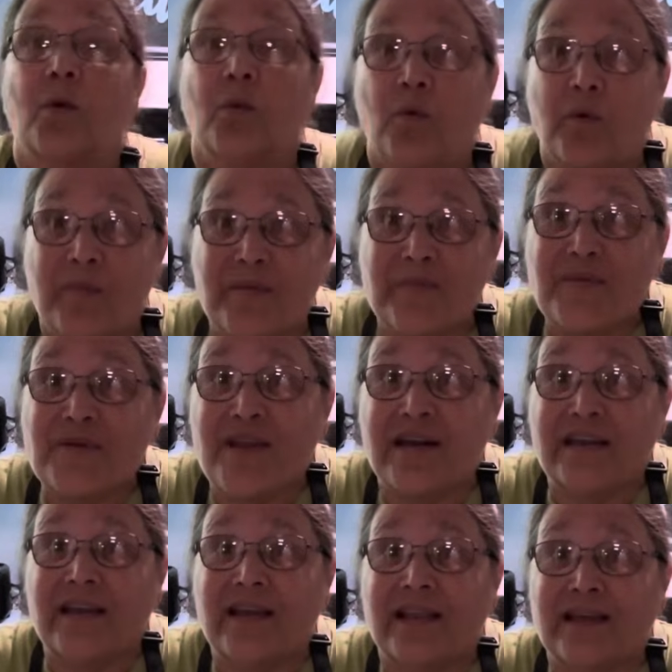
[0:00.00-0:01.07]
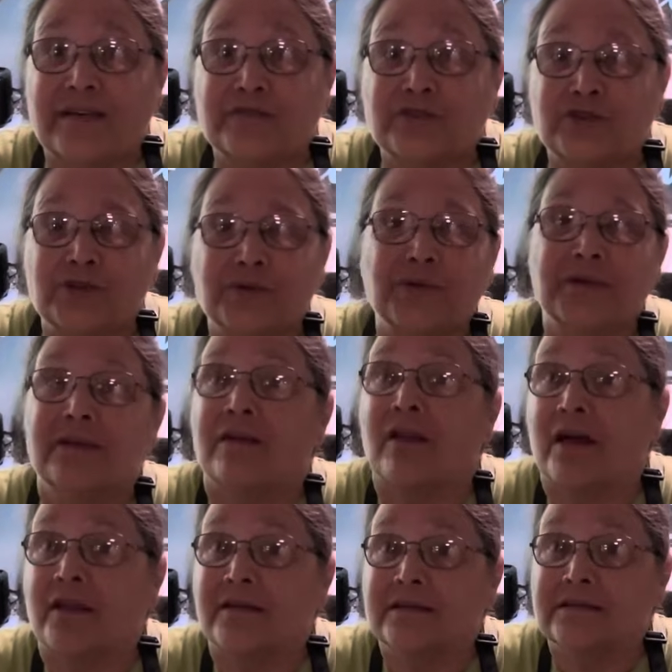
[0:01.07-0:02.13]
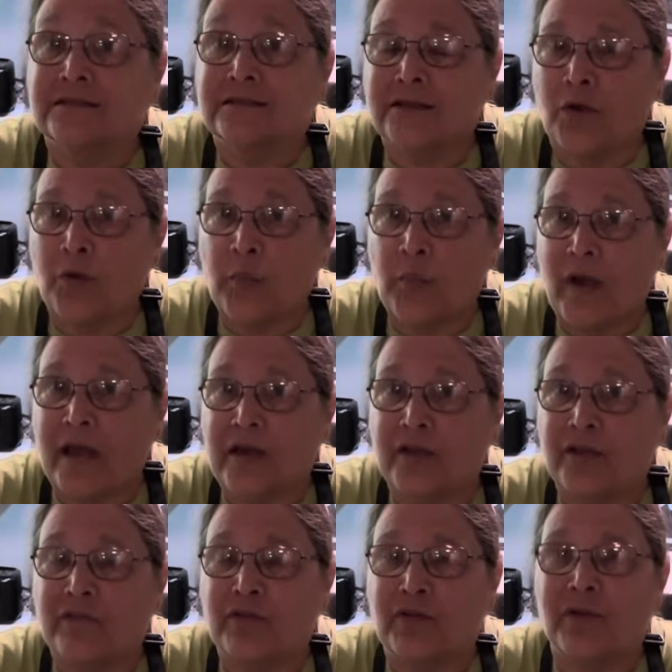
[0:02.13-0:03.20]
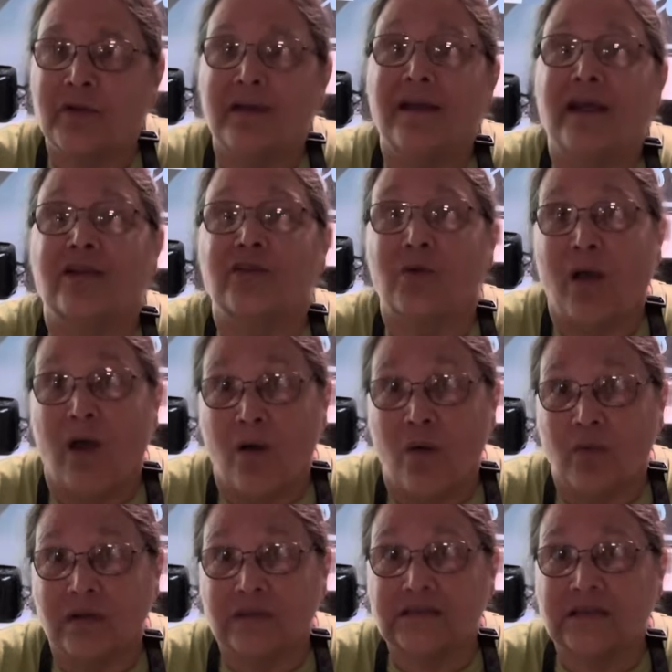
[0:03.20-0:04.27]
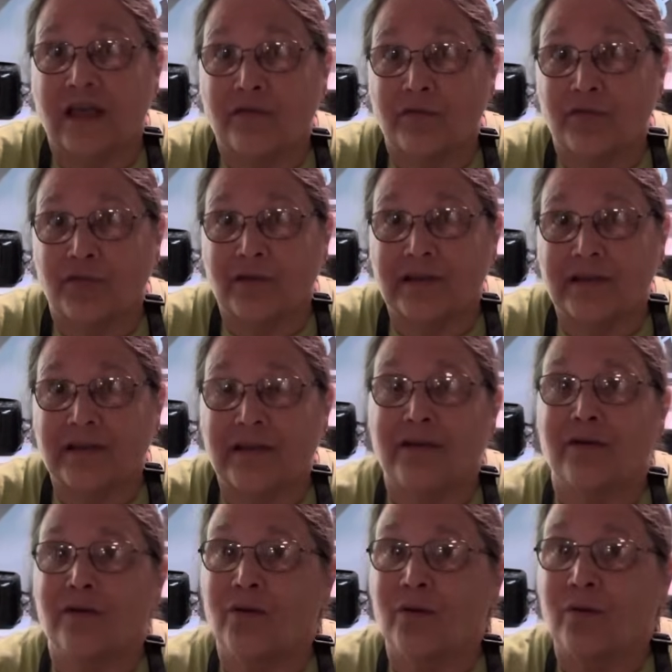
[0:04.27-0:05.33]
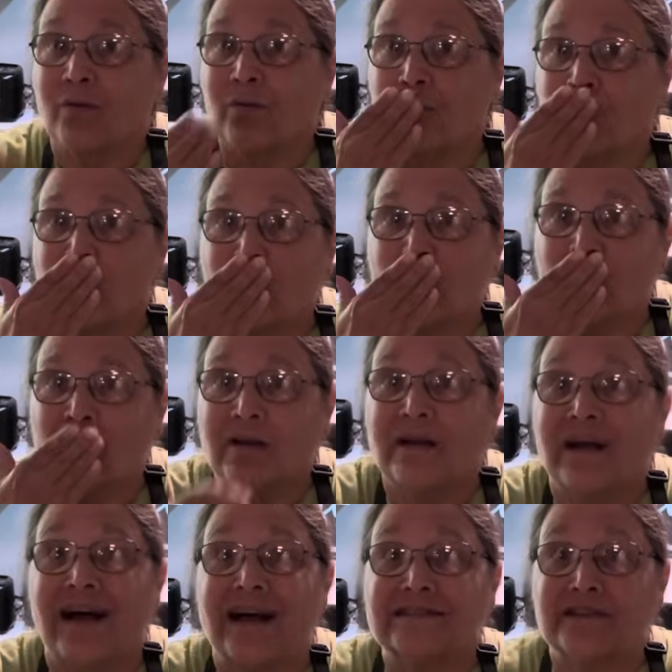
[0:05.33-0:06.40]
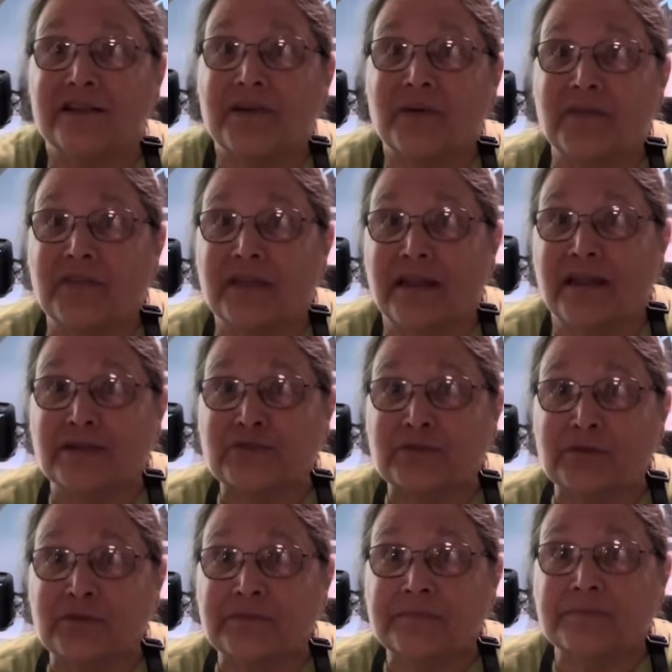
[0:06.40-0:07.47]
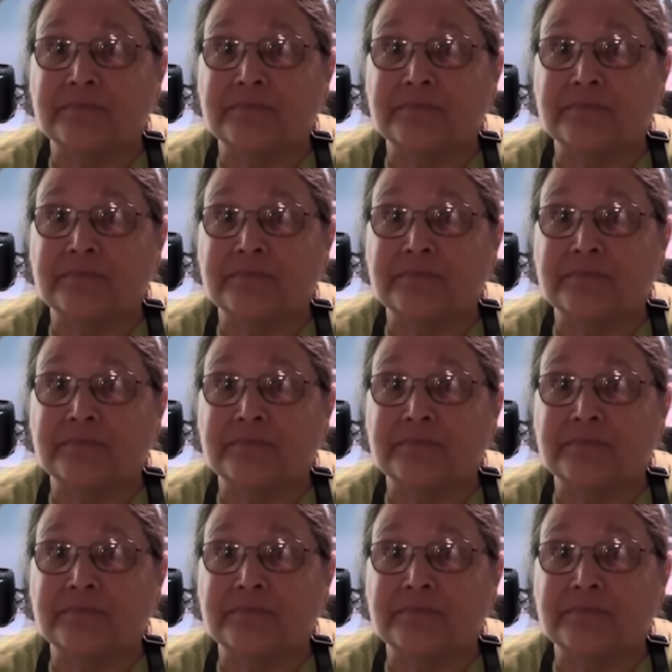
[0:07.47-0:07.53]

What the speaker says: Remember, Nana loves you. Nana is so proud of you, and you always have a friend here. I'll see you on the next one.